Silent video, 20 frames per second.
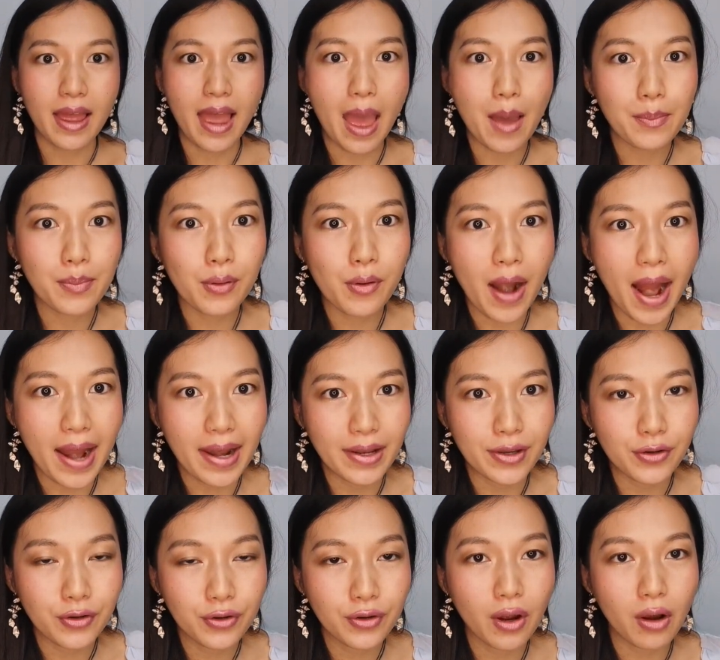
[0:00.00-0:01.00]

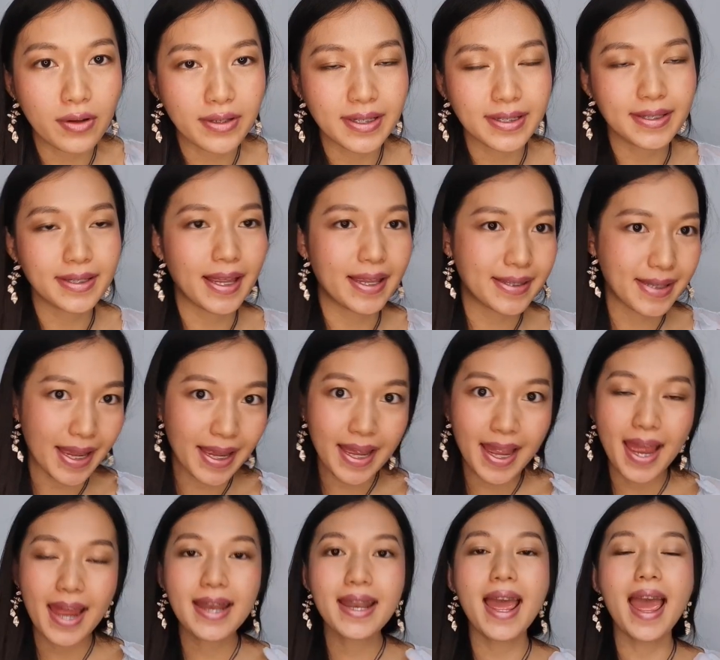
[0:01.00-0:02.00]
apparent, you know, just a
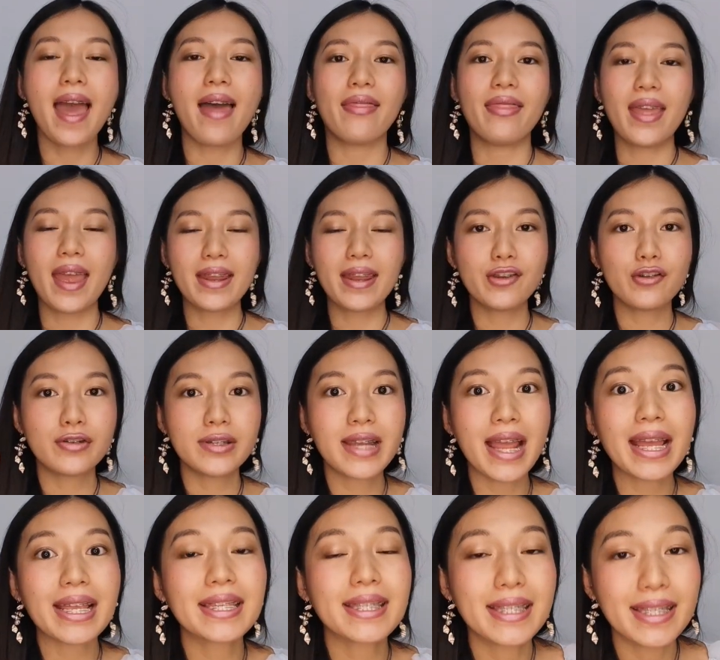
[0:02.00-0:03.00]
second, and then you
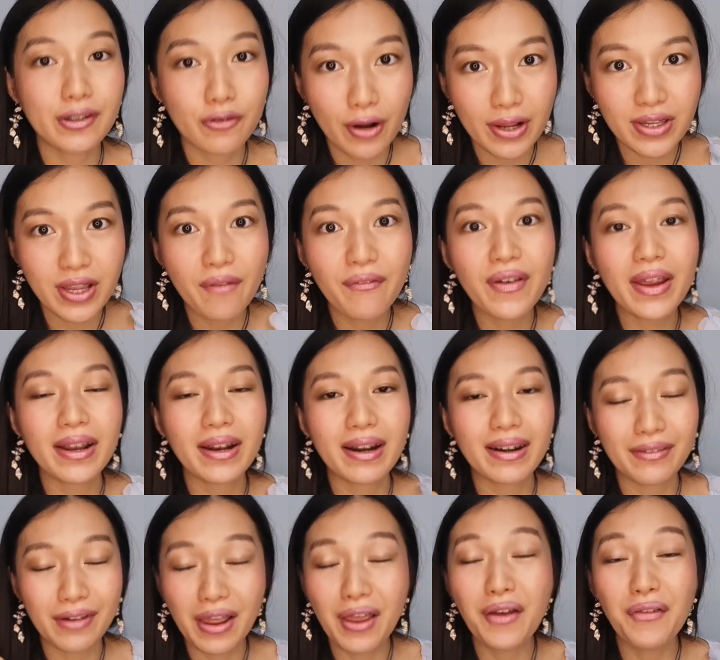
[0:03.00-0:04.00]
check
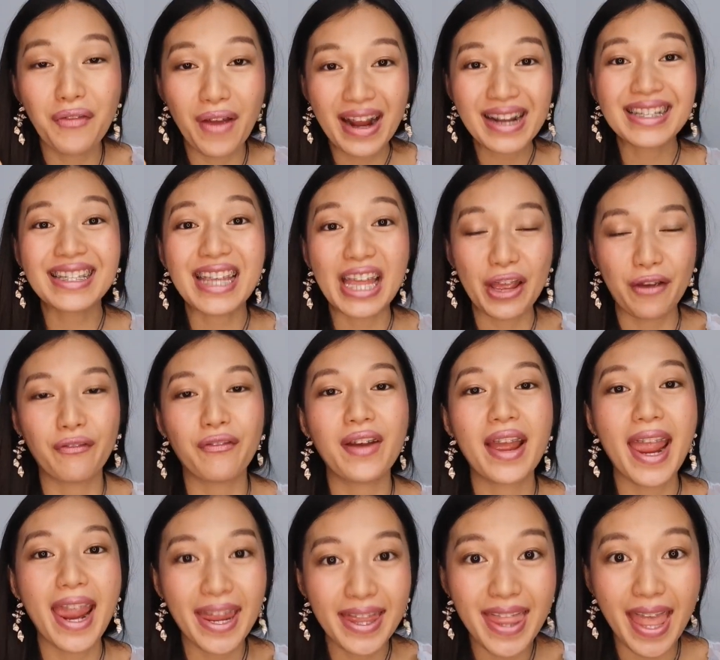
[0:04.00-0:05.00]
refractive
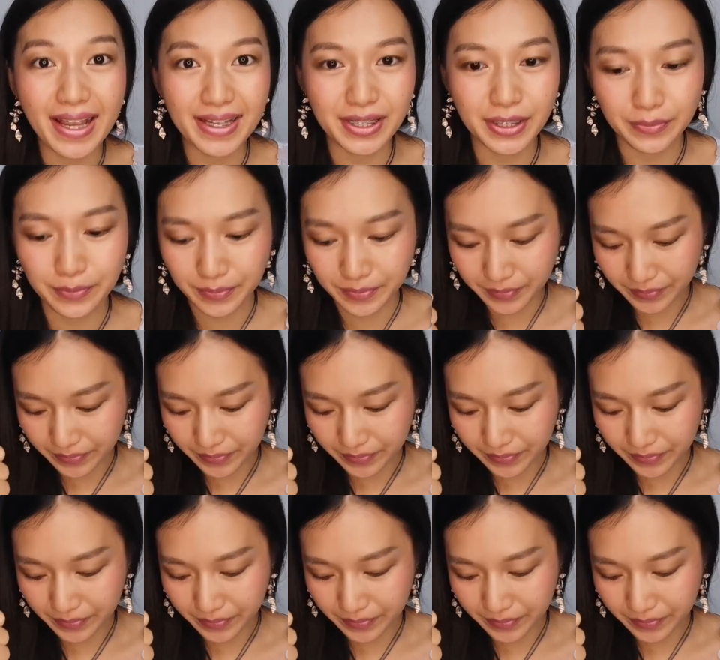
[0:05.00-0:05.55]
index